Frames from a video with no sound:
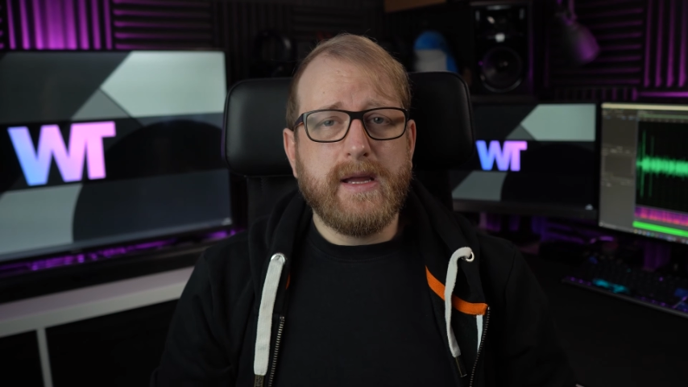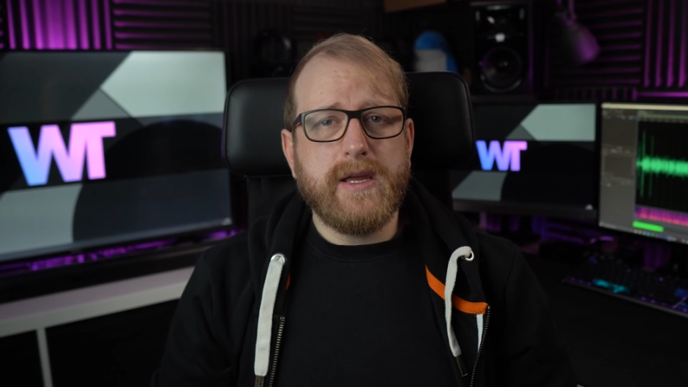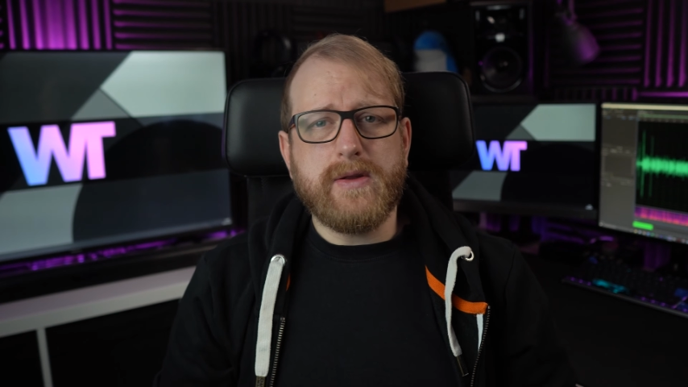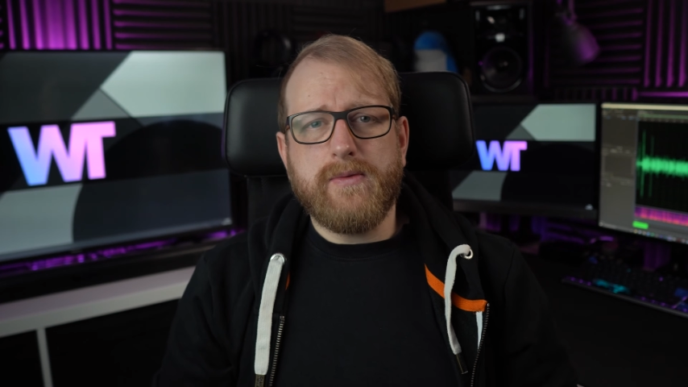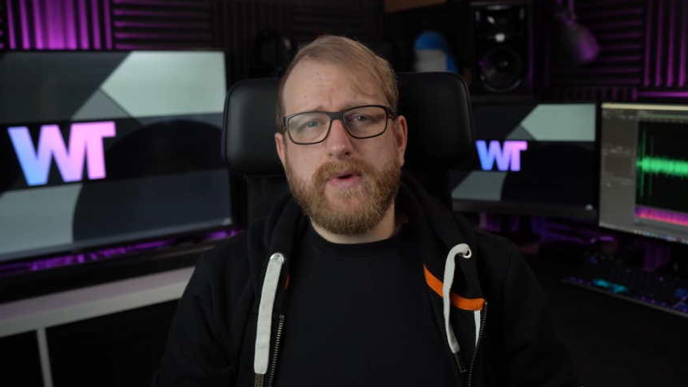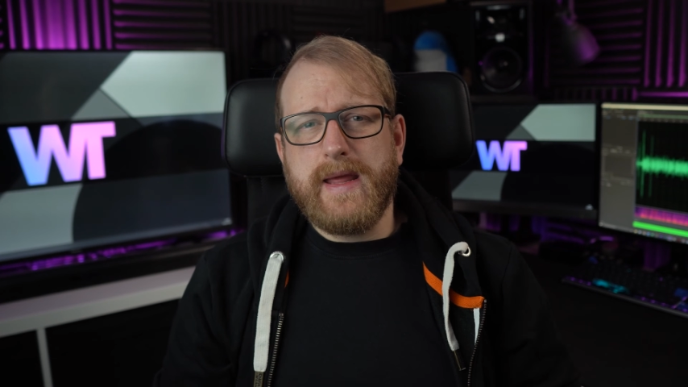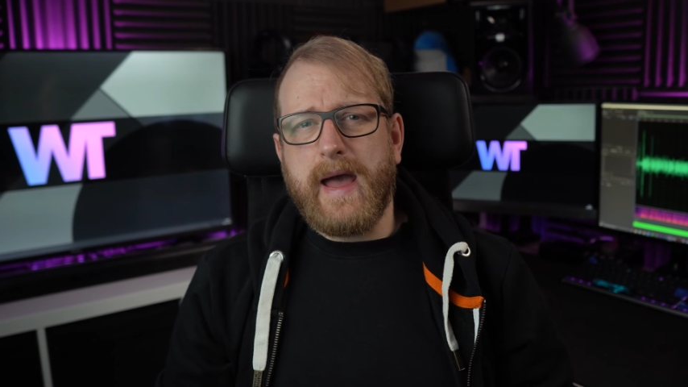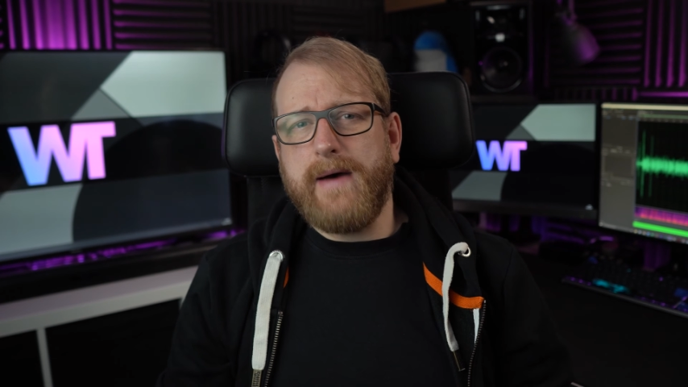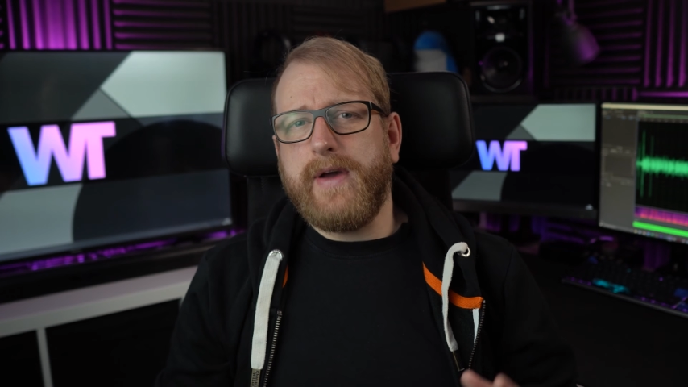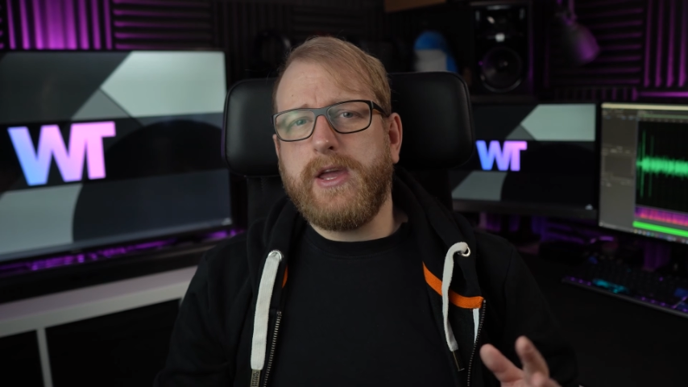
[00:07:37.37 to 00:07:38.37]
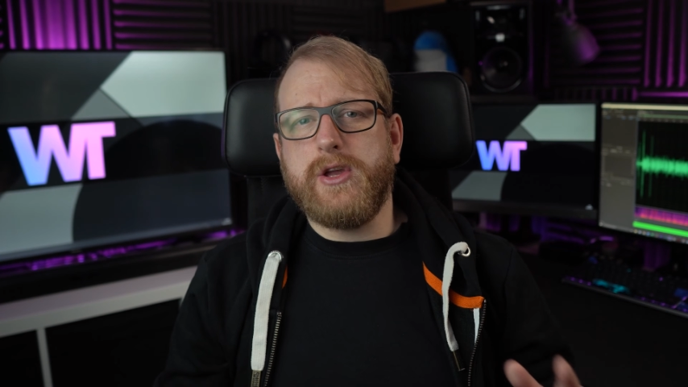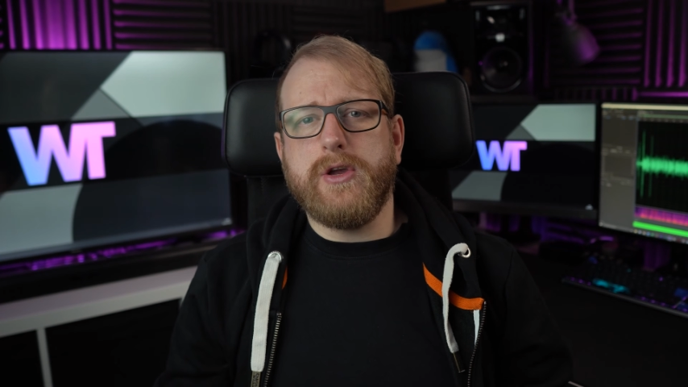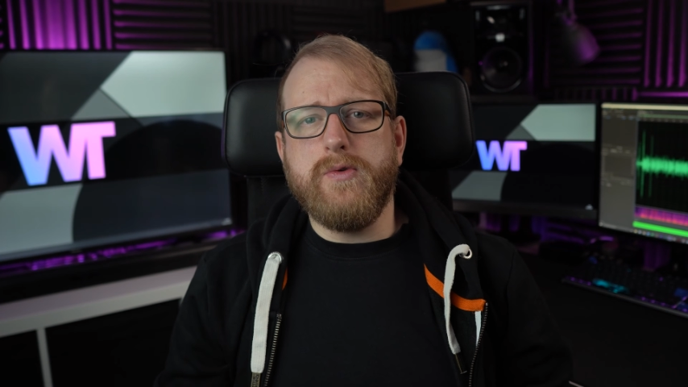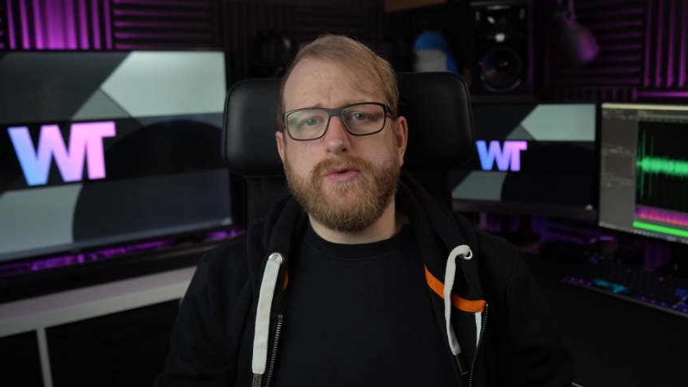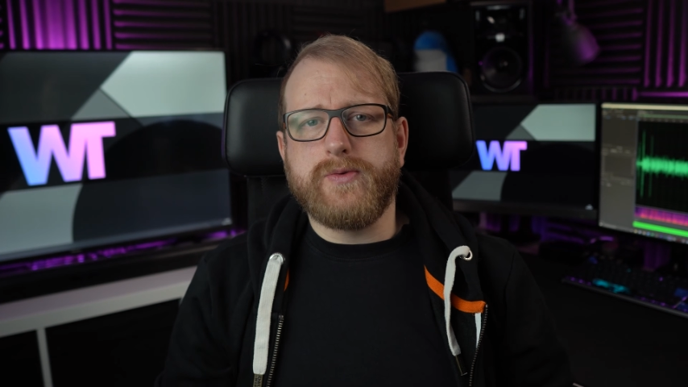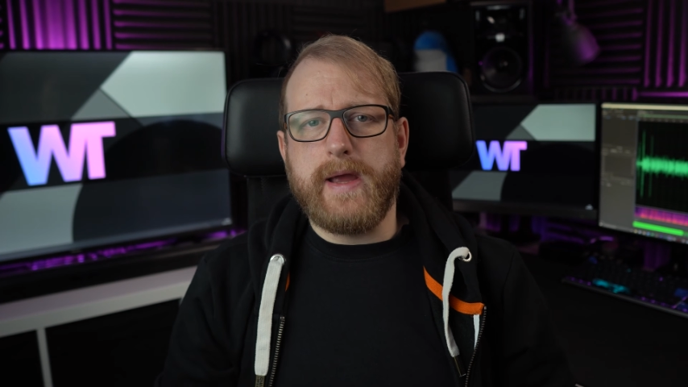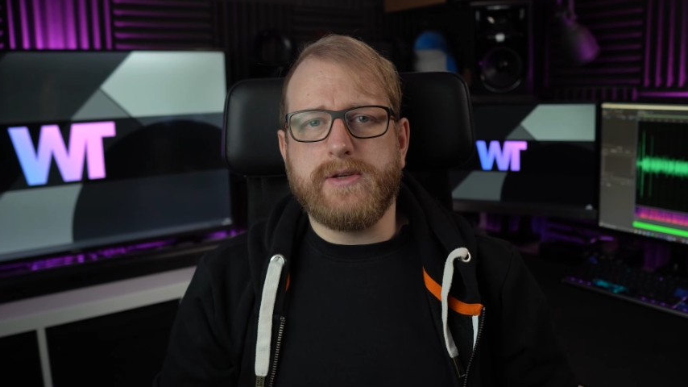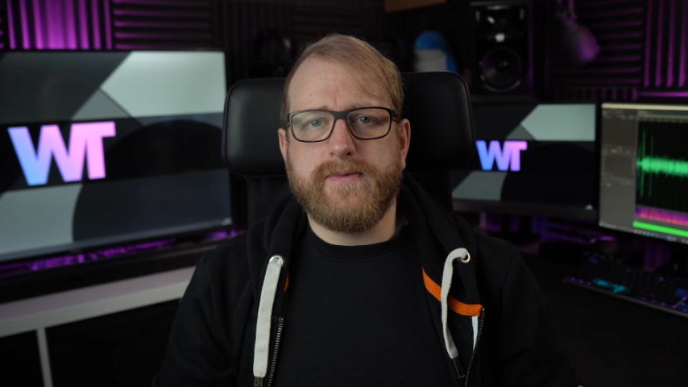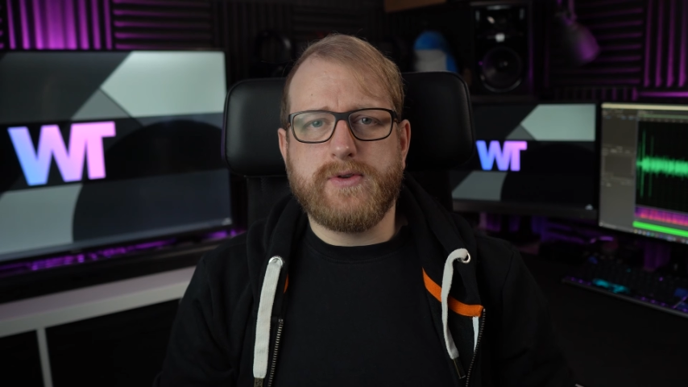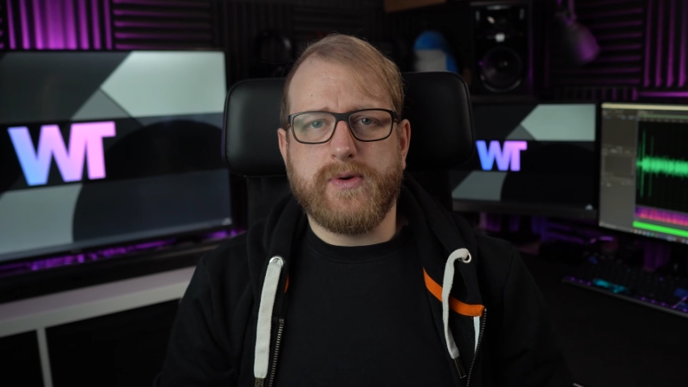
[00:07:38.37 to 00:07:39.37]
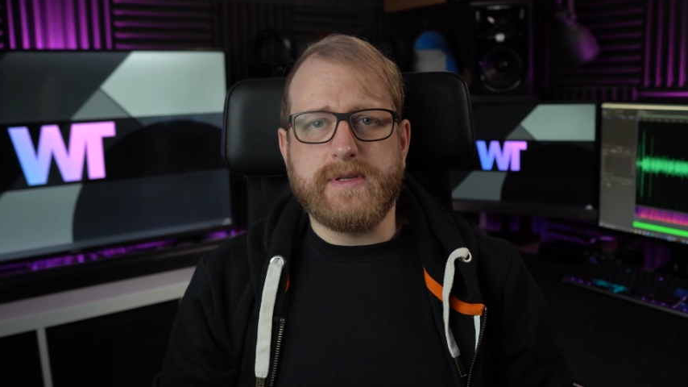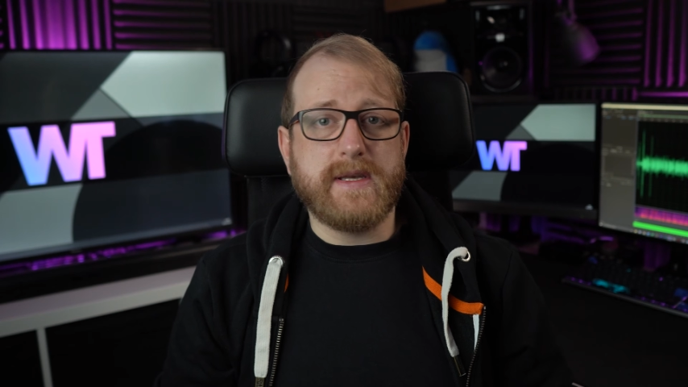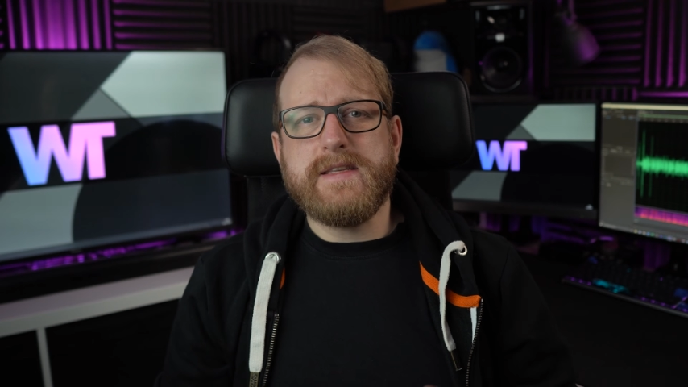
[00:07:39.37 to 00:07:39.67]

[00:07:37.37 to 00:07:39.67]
you don't really have a huge range of choice,